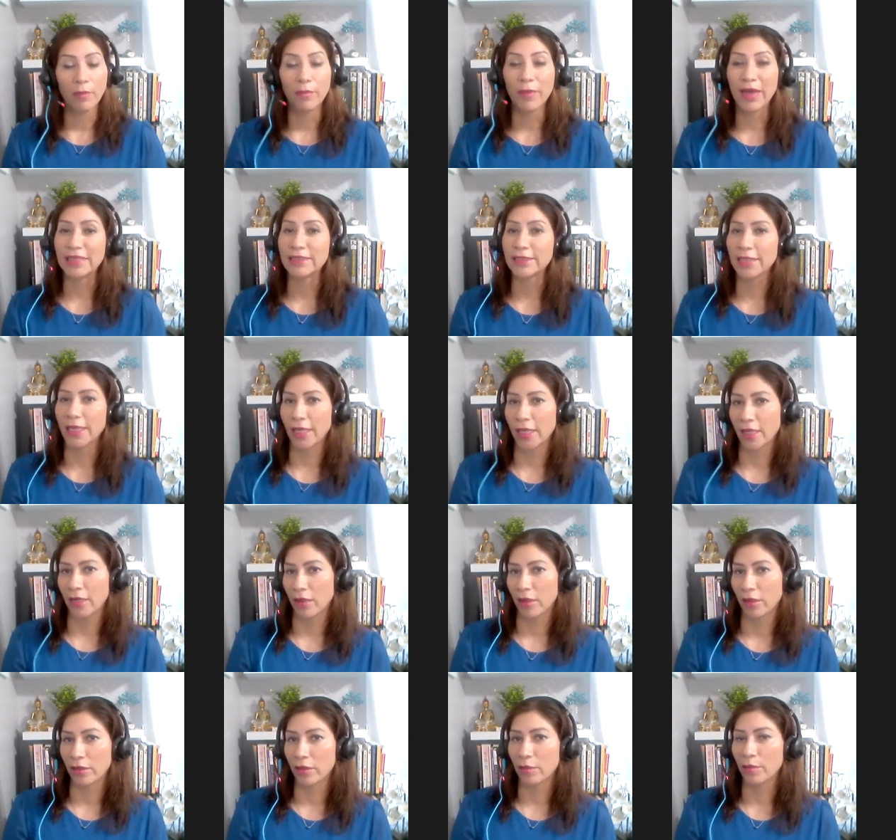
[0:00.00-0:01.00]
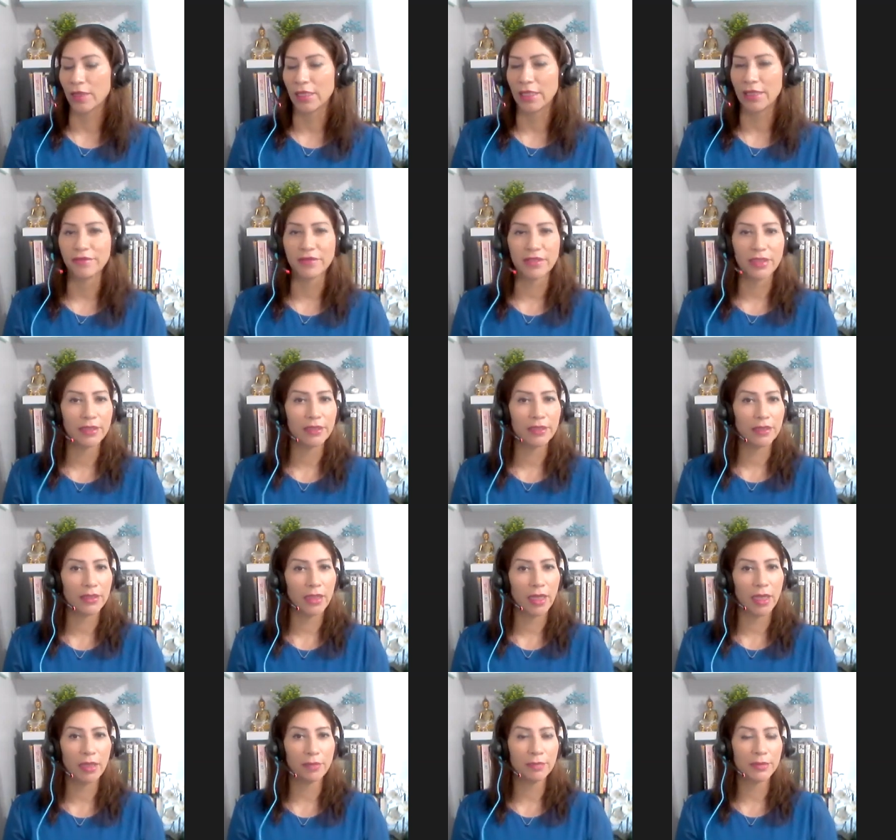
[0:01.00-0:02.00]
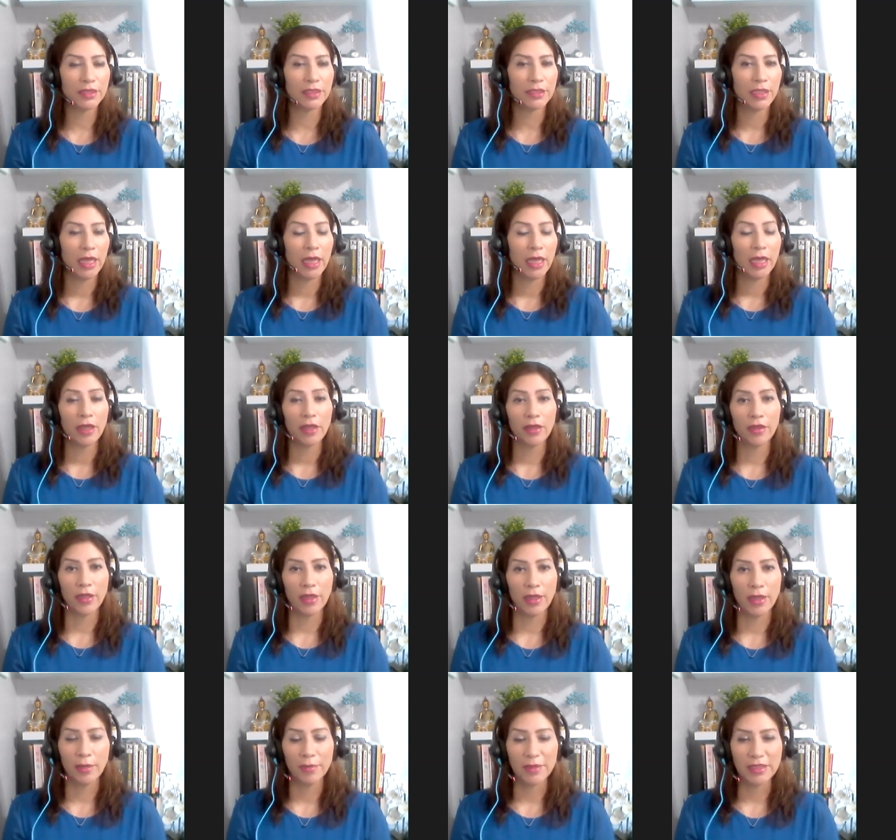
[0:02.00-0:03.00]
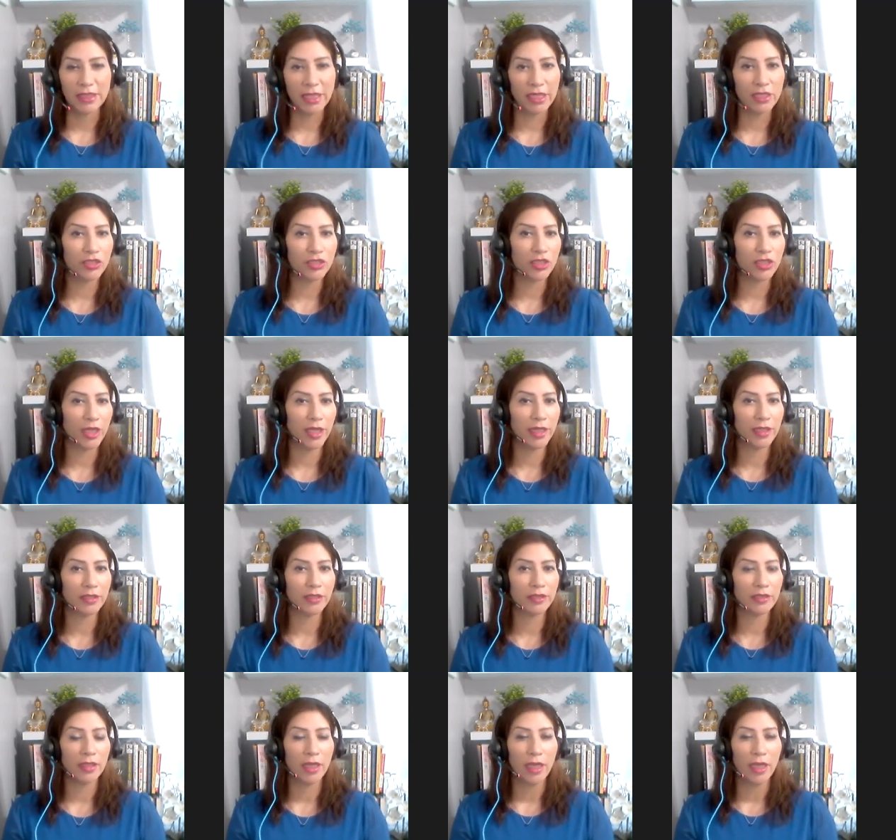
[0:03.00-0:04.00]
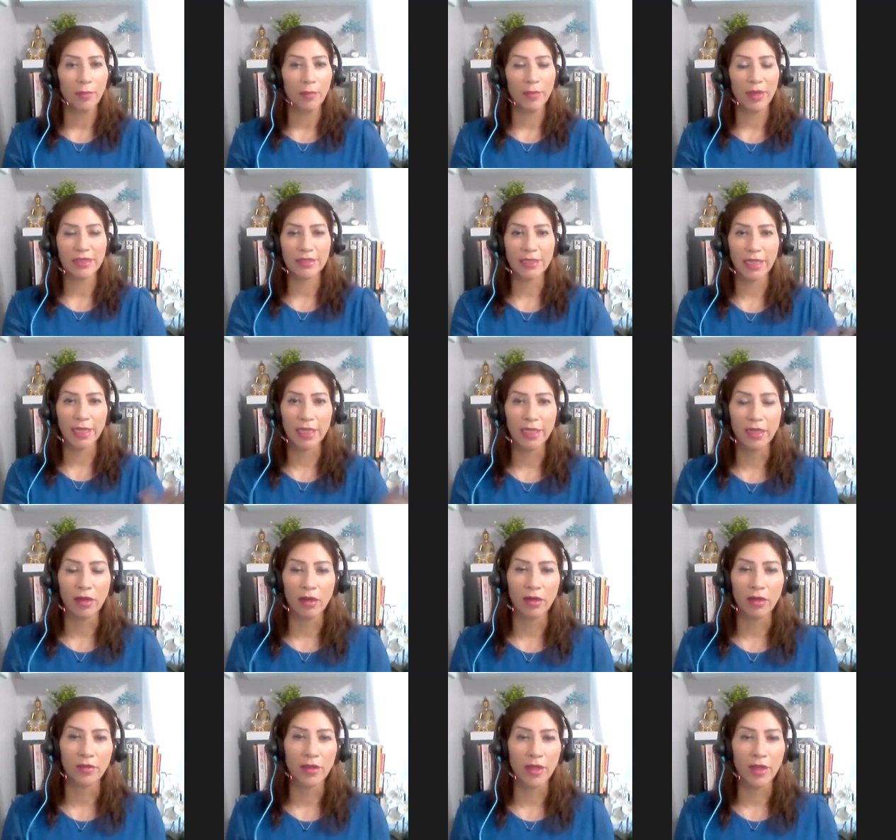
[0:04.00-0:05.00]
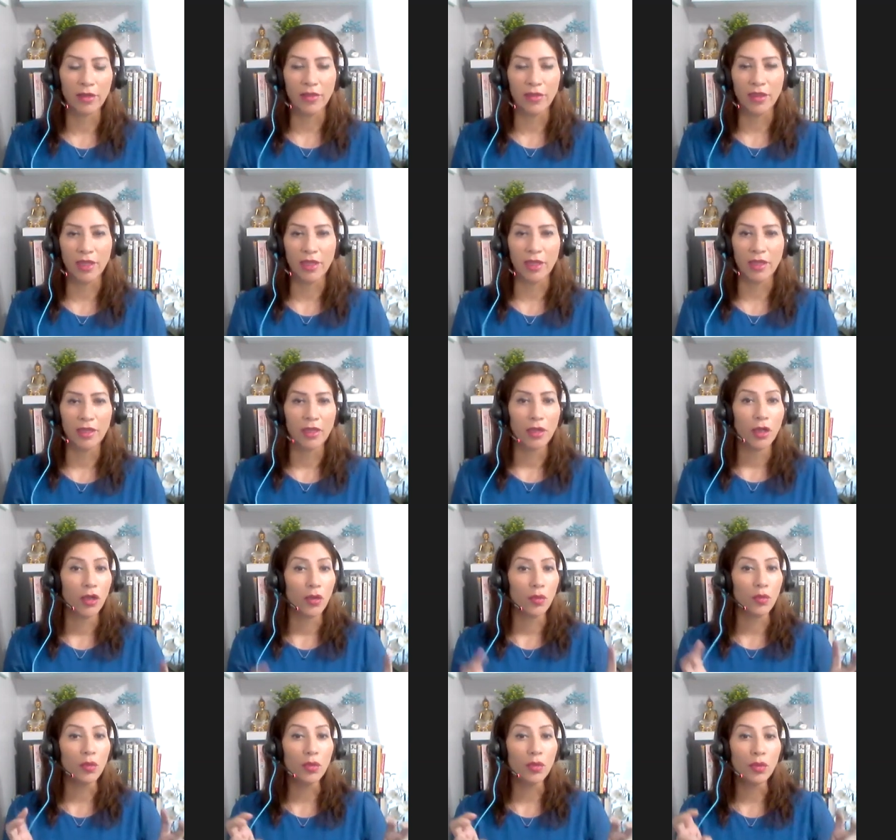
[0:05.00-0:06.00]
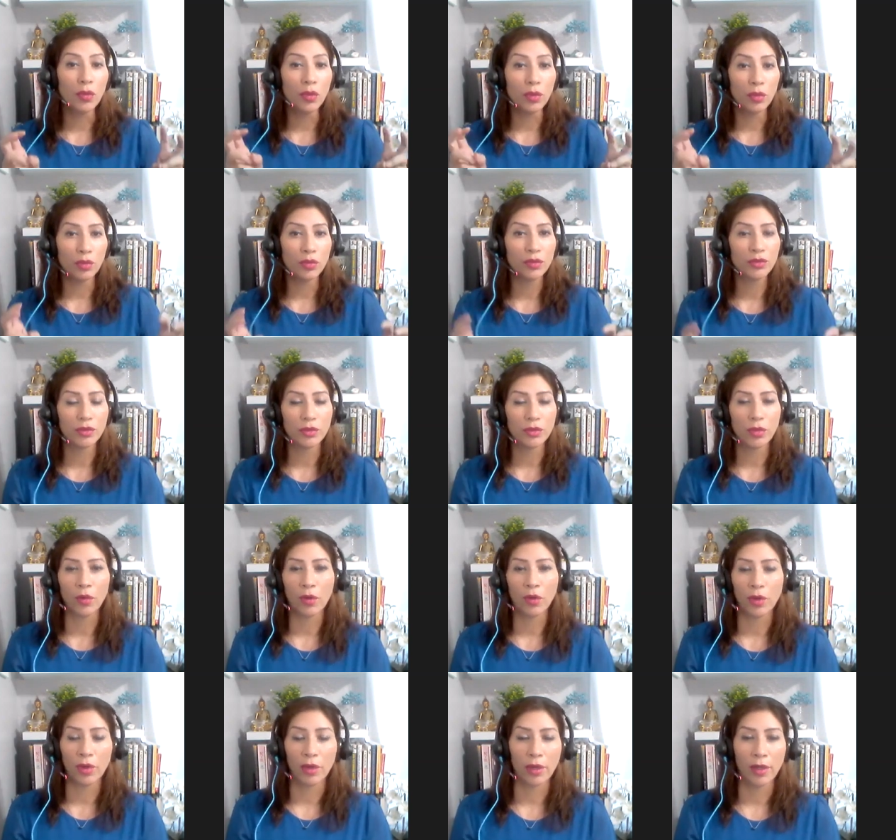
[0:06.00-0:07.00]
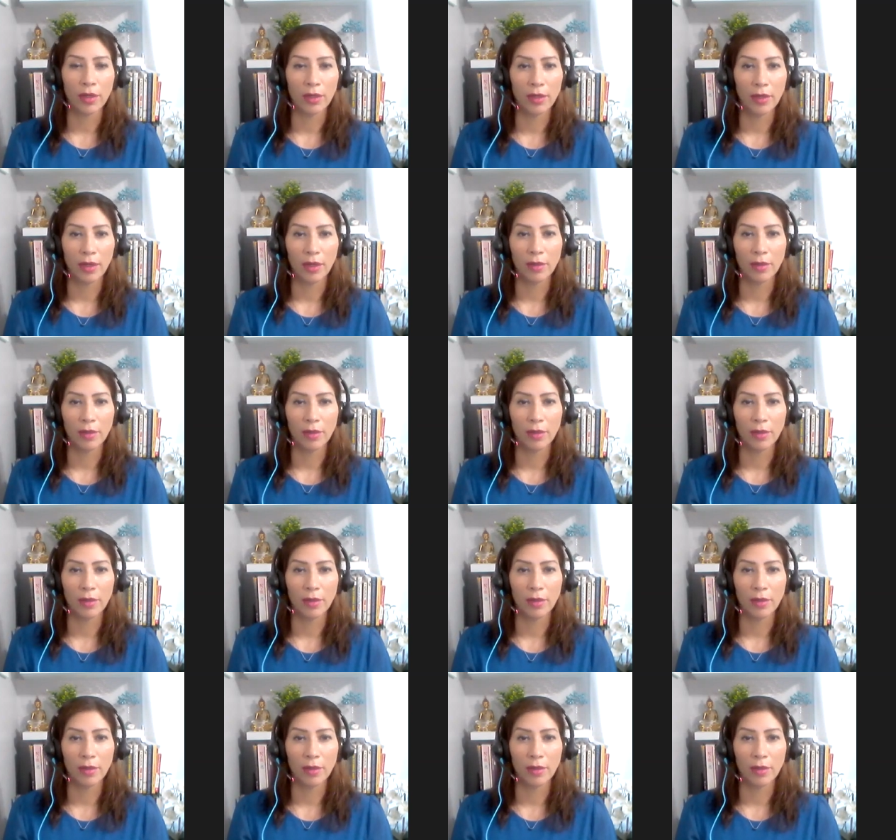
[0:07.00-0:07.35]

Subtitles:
by taking on the belief systems, the limitations, by taking on the rules or